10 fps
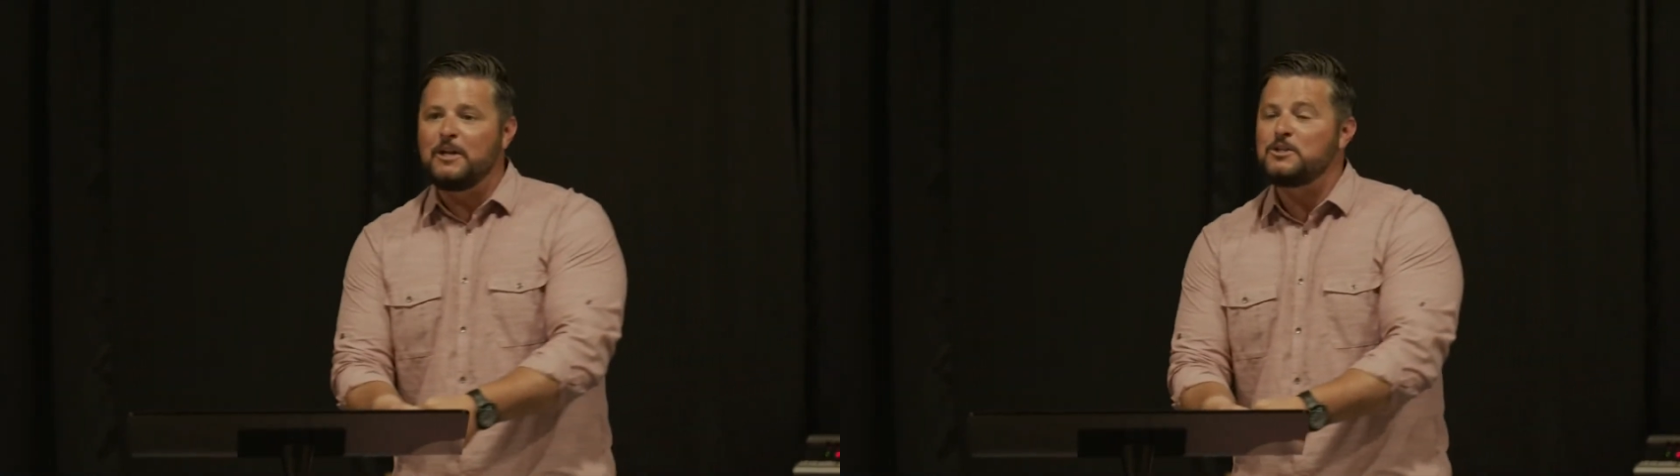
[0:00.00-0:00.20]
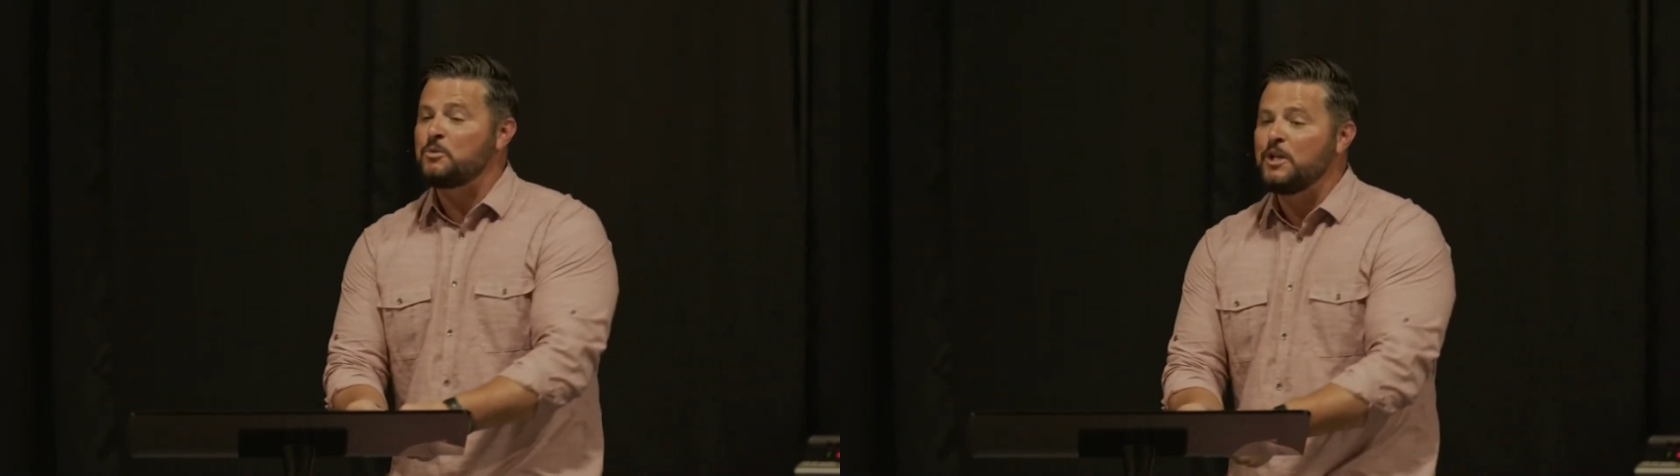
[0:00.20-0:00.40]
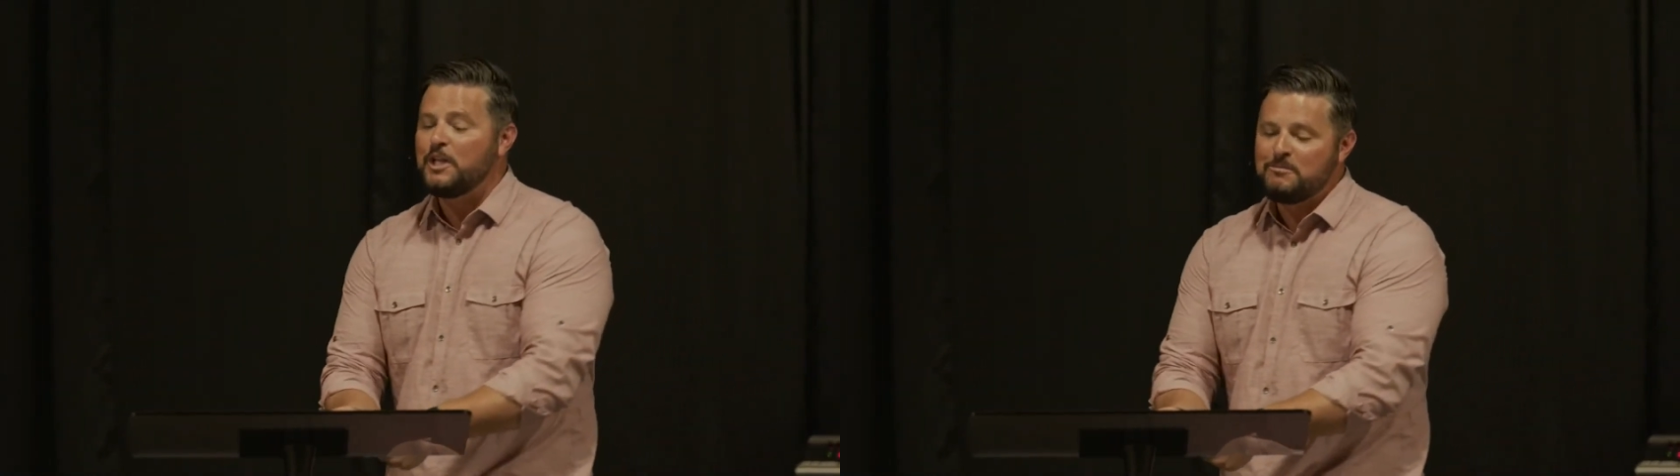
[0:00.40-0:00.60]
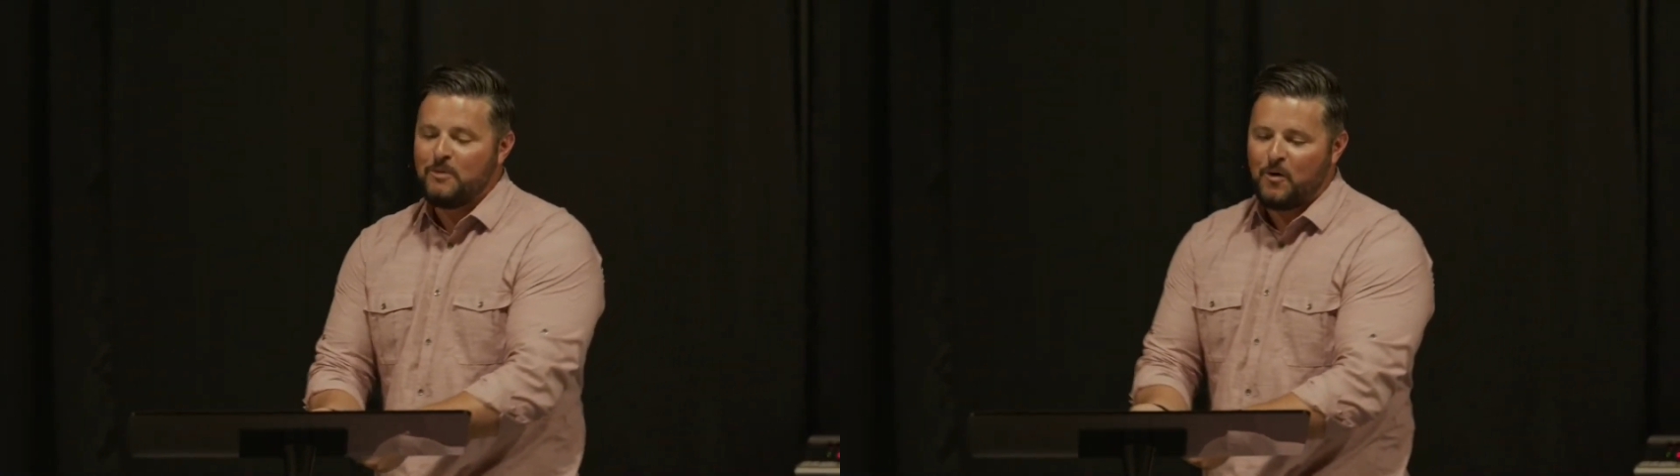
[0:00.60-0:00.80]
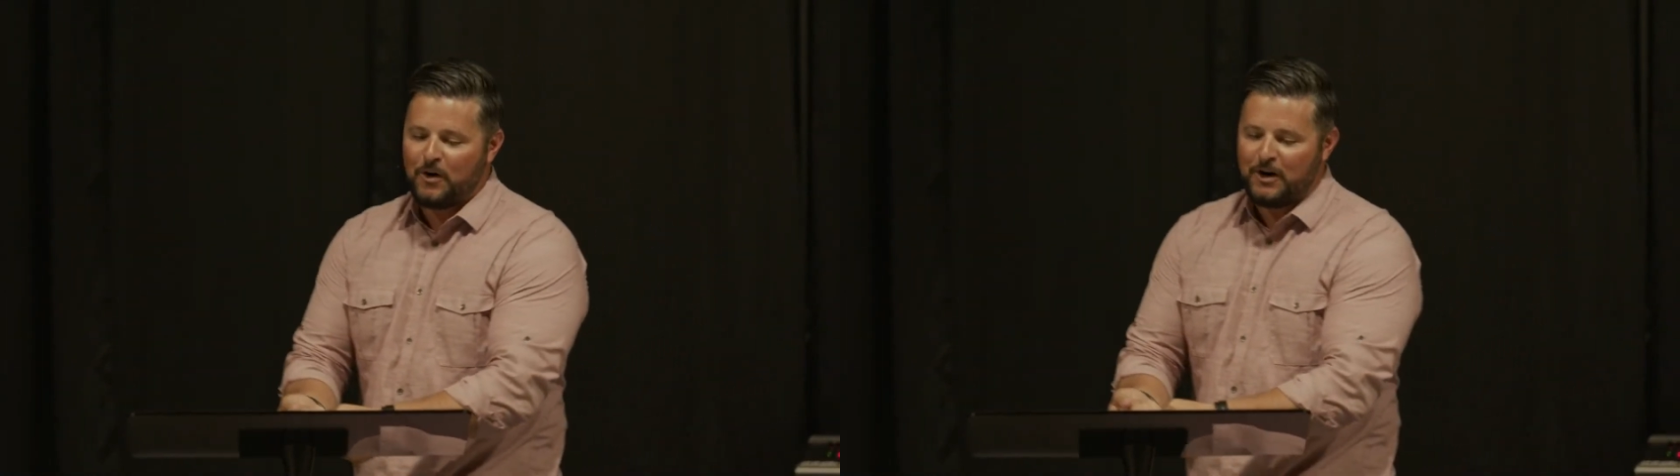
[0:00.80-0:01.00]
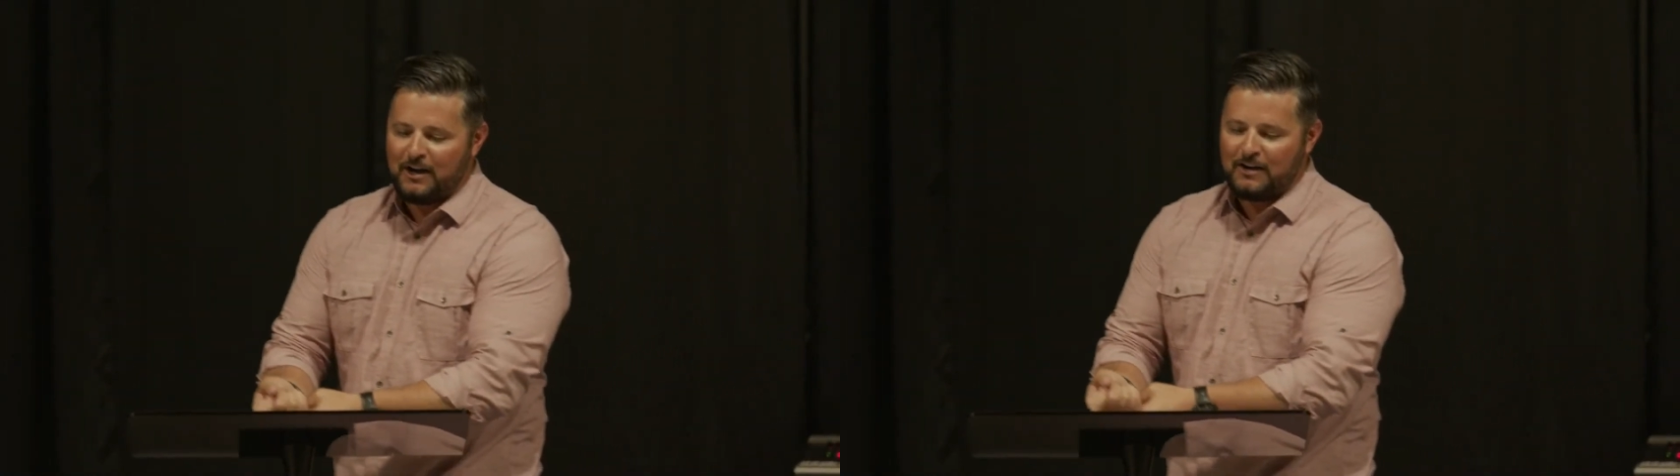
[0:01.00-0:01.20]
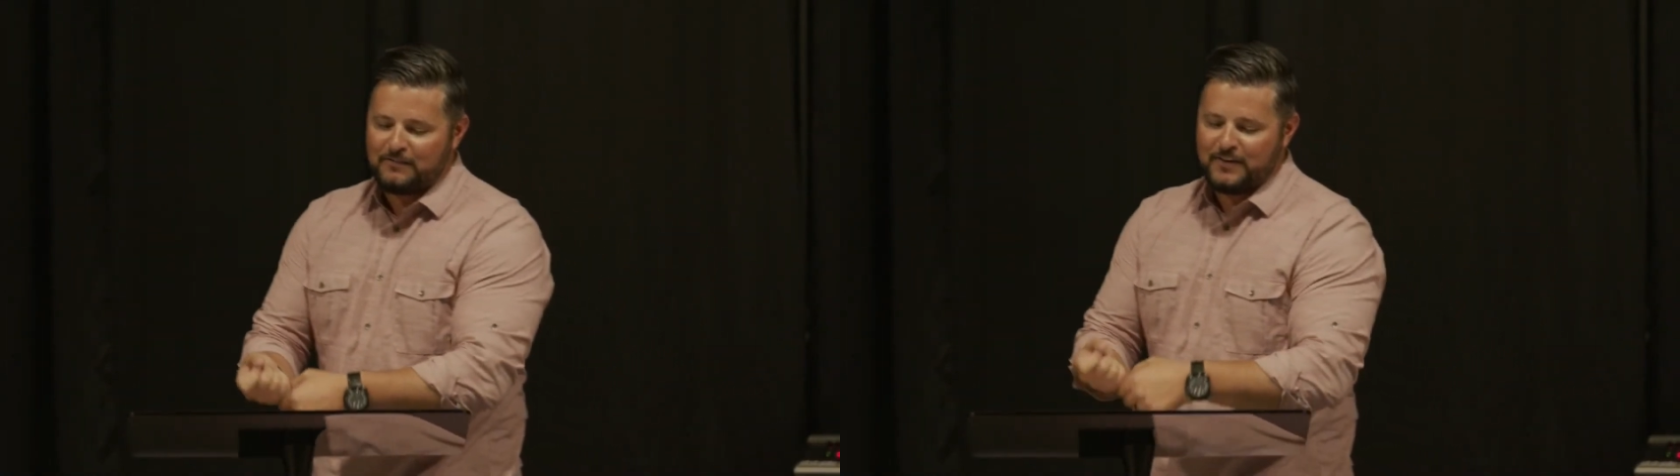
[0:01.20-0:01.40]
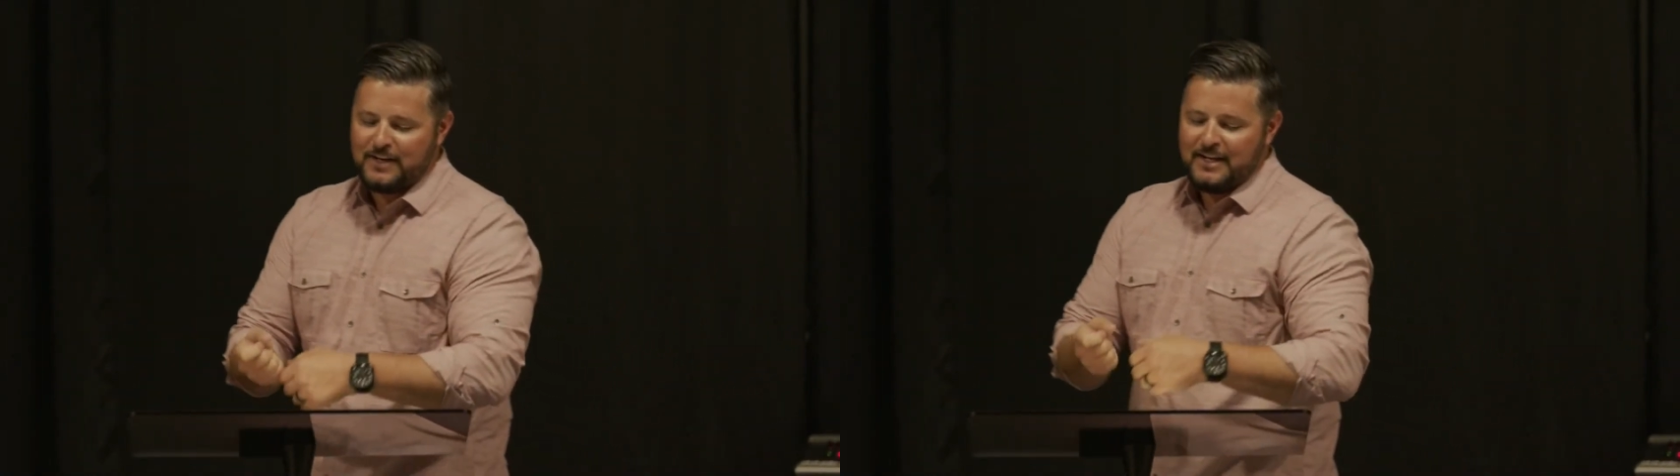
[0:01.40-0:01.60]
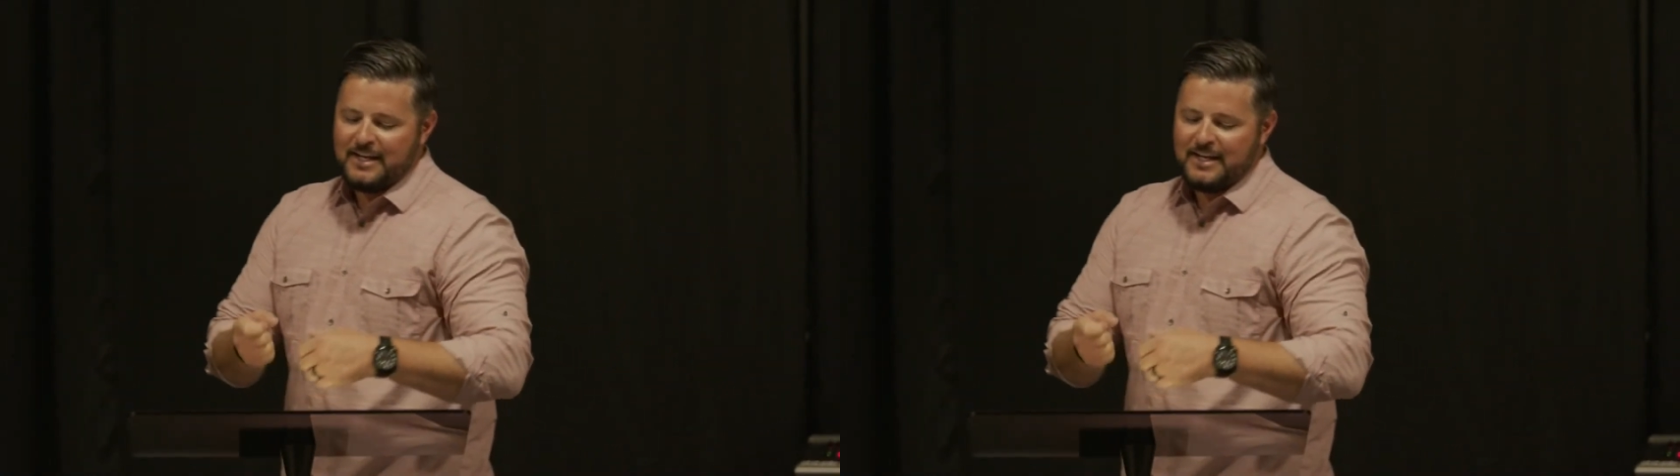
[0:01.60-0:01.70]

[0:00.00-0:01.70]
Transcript: but it's really more of